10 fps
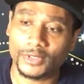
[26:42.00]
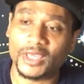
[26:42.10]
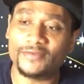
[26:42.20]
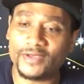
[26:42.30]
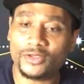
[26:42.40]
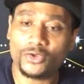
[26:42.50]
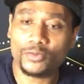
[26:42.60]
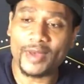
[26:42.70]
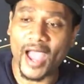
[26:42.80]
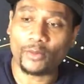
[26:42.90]
giving you
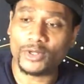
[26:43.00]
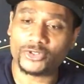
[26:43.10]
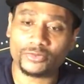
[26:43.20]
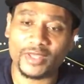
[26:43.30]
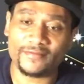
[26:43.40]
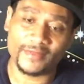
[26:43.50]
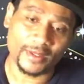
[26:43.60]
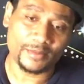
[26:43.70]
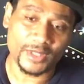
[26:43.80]
back what you give them,